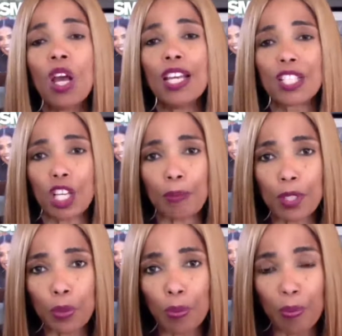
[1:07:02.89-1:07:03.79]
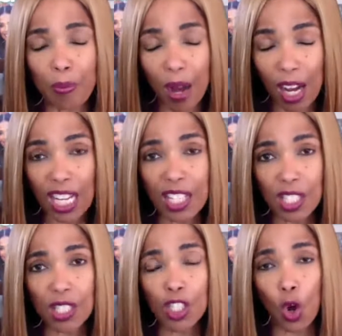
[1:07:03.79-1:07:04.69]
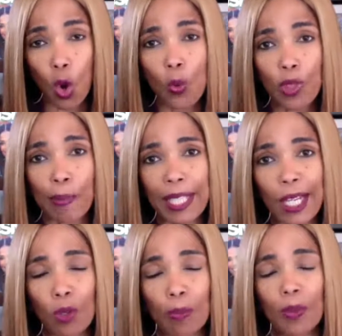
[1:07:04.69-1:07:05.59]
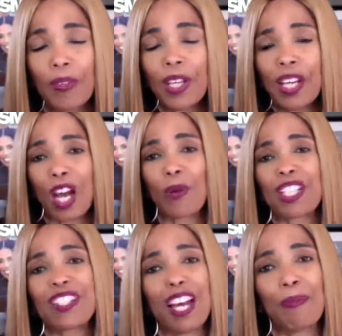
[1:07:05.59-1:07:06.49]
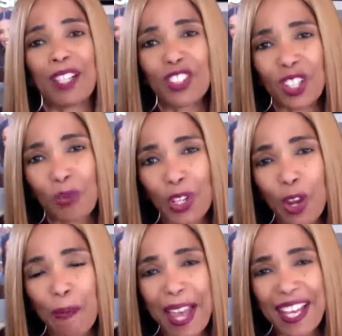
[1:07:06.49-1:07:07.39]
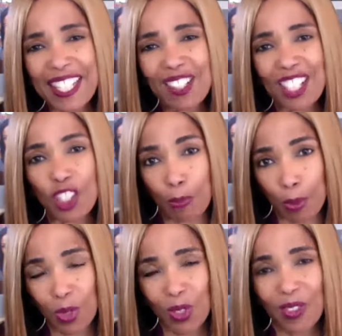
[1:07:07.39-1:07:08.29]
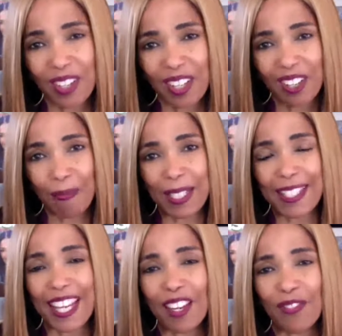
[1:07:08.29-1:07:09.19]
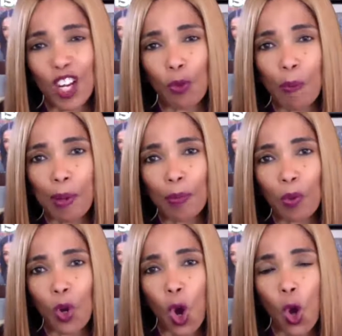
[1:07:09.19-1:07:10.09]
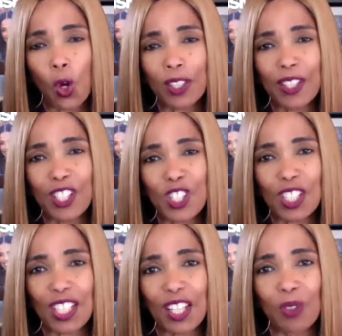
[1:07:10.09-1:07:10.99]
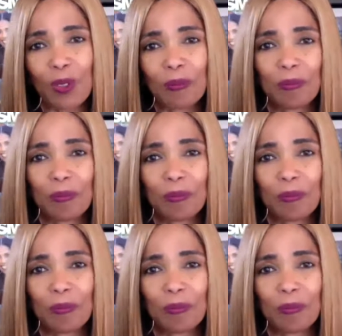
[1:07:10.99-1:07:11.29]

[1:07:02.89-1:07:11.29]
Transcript: It's up to us to hold them accountable. All right, I'm out, y'all. Wear your mask, get your booster, be safe, and remember, we're all in this together.